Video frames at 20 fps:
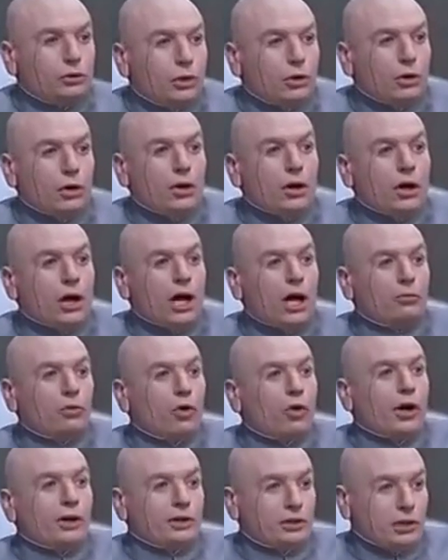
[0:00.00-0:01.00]
no, no.
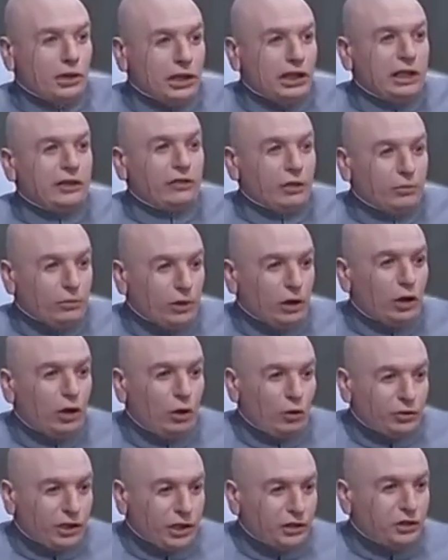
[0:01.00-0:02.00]
I'm going to leave them
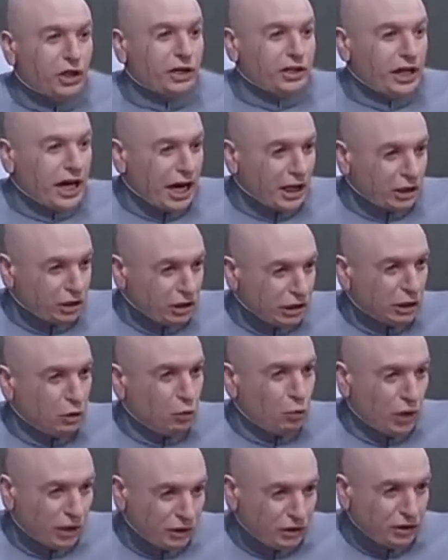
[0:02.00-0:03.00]
alone and not
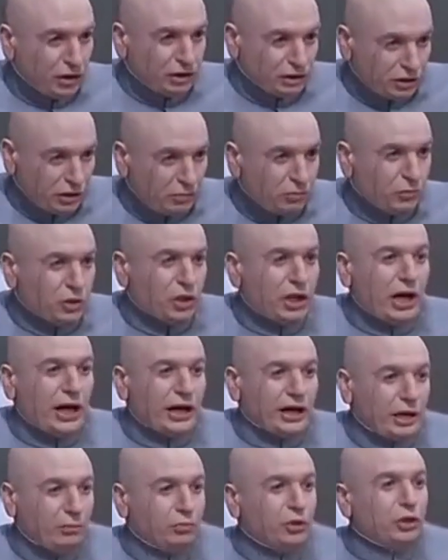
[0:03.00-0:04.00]
actually witness them
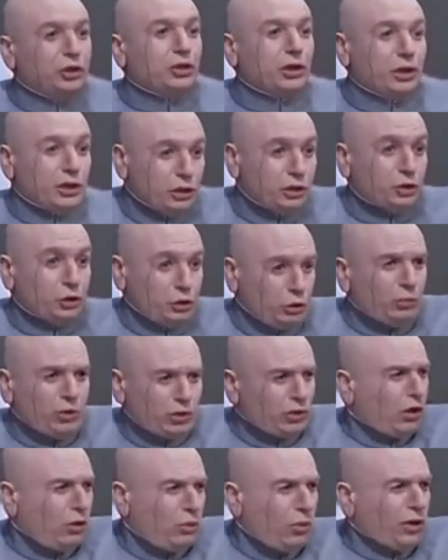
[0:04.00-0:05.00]
dying. I'm just going to
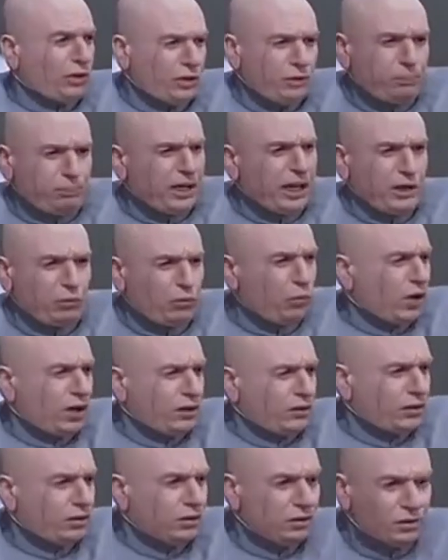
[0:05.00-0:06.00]
assume it all went to
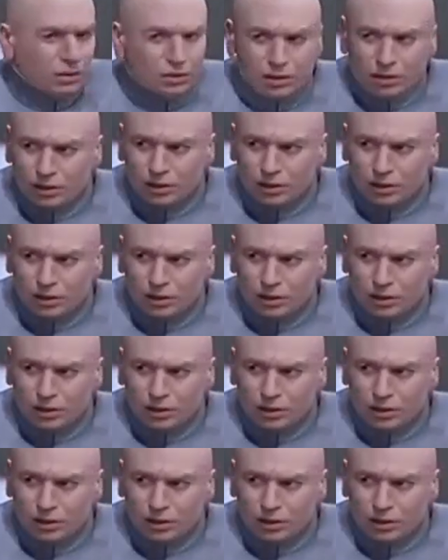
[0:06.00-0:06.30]
plan. What?